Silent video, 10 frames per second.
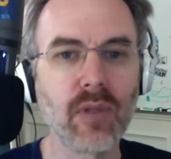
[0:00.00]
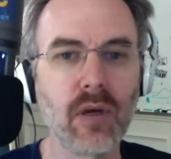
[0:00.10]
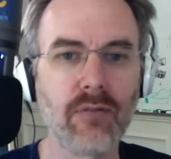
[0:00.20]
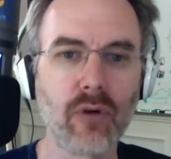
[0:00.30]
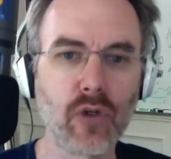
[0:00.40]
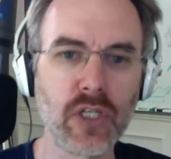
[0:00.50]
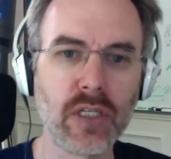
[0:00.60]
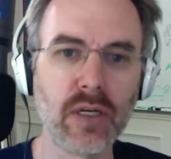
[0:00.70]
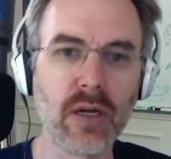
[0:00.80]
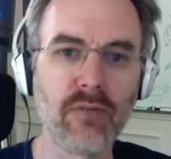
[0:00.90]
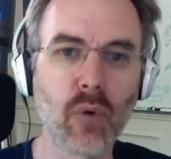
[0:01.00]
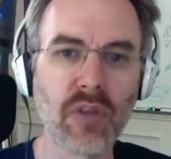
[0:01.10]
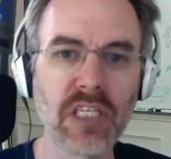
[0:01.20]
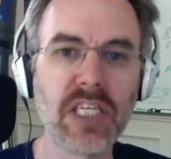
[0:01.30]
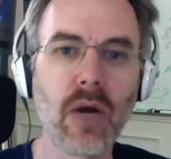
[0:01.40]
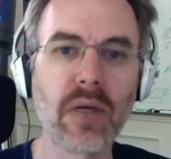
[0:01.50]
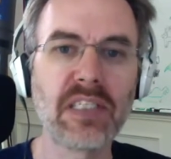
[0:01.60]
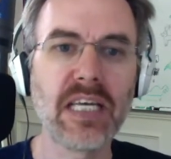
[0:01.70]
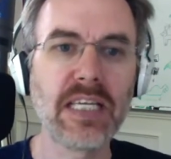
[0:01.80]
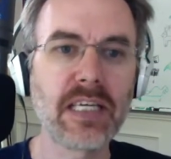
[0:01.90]
A version for the
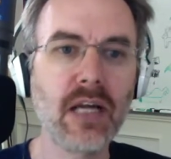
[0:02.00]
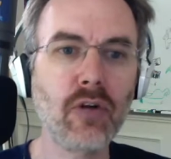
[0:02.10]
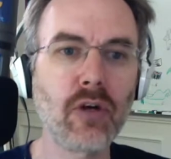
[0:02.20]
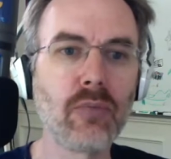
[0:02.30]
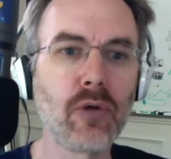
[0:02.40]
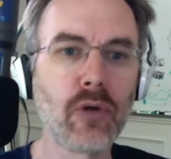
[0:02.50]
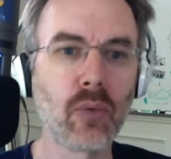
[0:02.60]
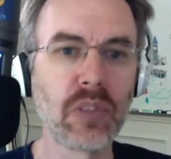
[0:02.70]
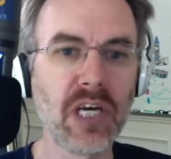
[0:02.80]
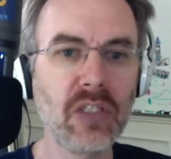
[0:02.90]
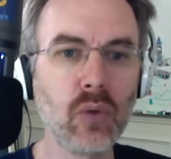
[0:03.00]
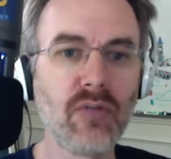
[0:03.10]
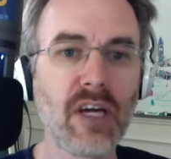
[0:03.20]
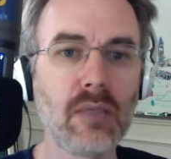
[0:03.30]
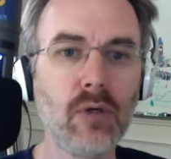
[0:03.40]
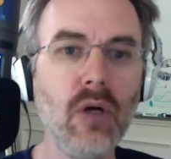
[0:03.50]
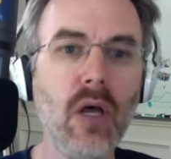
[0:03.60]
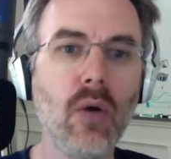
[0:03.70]
TRS-80 color computer was also available,